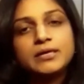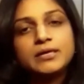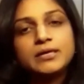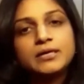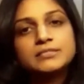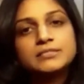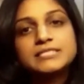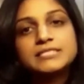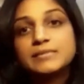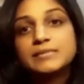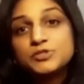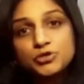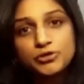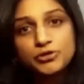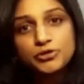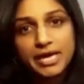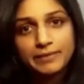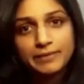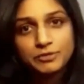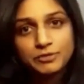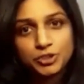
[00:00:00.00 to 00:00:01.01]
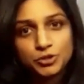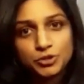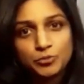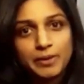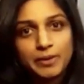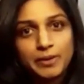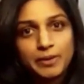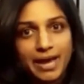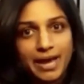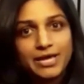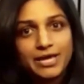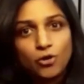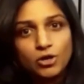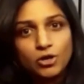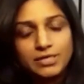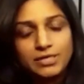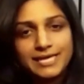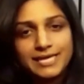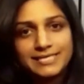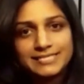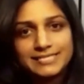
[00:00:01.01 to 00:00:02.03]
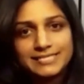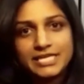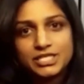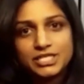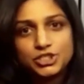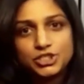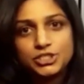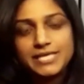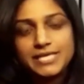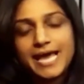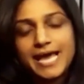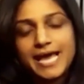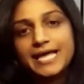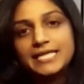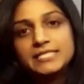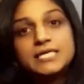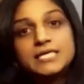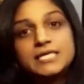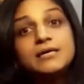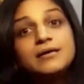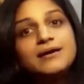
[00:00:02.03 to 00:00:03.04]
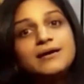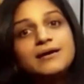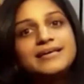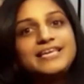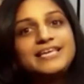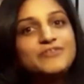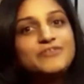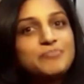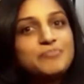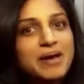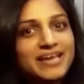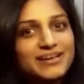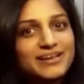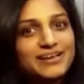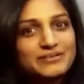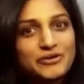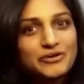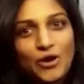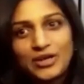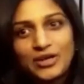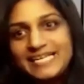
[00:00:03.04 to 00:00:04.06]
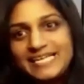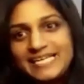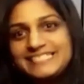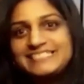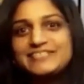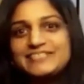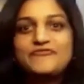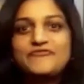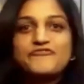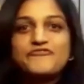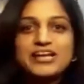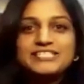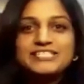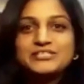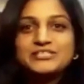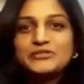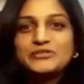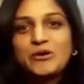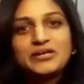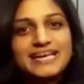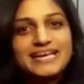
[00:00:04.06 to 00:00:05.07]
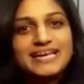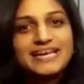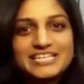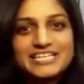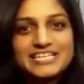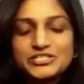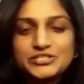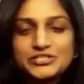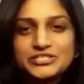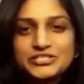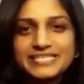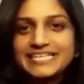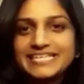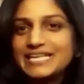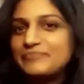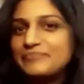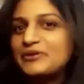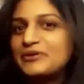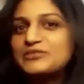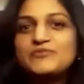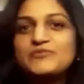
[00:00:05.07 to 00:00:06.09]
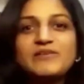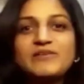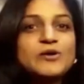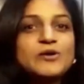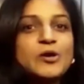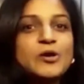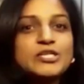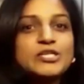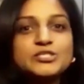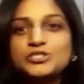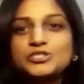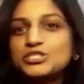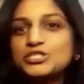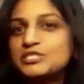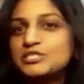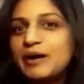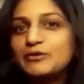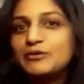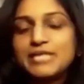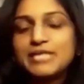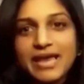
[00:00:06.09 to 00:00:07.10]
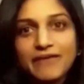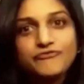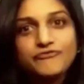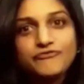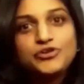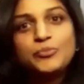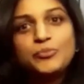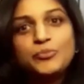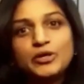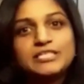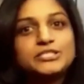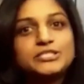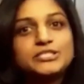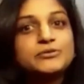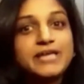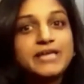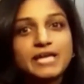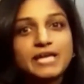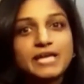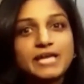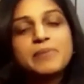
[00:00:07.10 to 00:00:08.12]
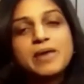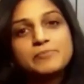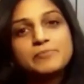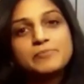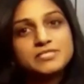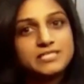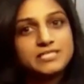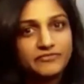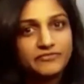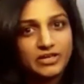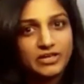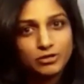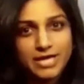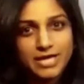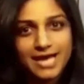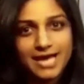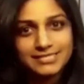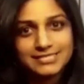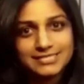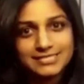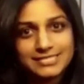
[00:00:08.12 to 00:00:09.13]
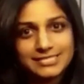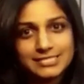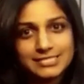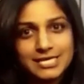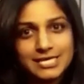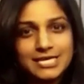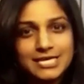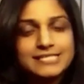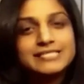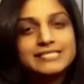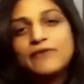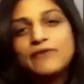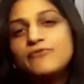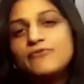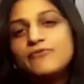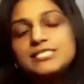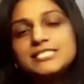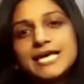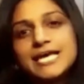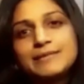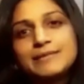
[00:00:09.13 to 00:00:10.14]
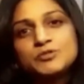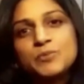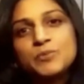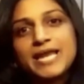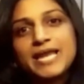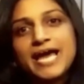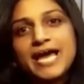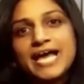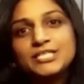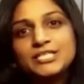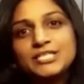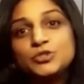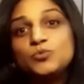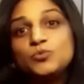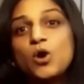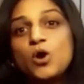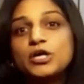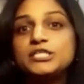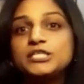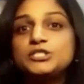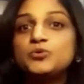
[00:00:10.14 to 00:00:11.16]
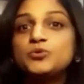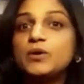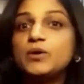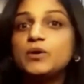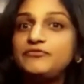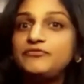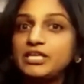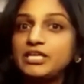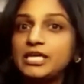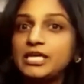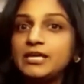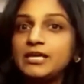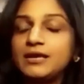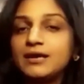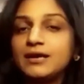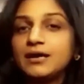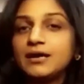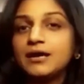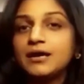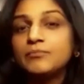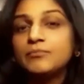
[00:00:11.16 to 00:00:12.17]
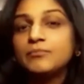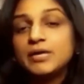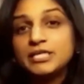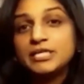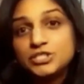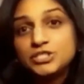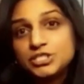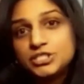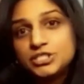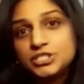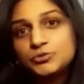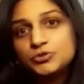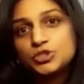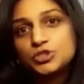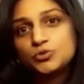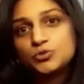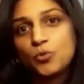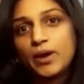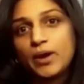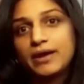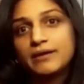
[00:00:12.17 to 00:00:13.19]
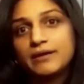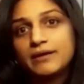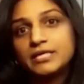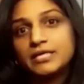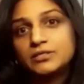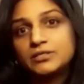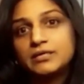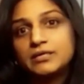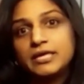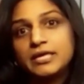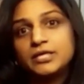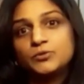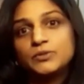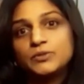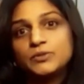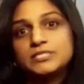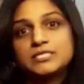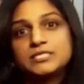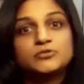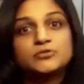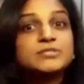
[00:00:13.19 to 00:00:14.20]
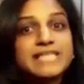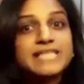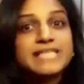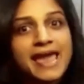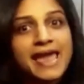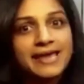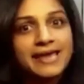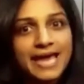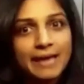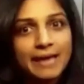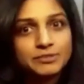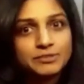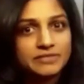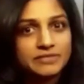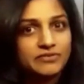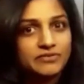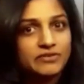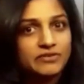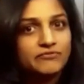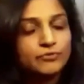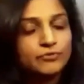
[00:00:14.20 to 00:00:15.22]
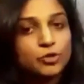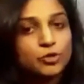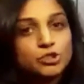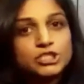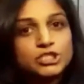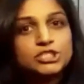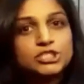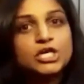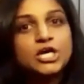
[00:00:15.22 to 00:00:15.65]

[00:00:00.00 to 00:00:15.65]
subscribed to by my organization and even my colleagues and friends' organizations in India, because we were going to just about everybody to get papers that we could access. There were times when I had to walk into one of the institutes where it was air-gapped and we couldn't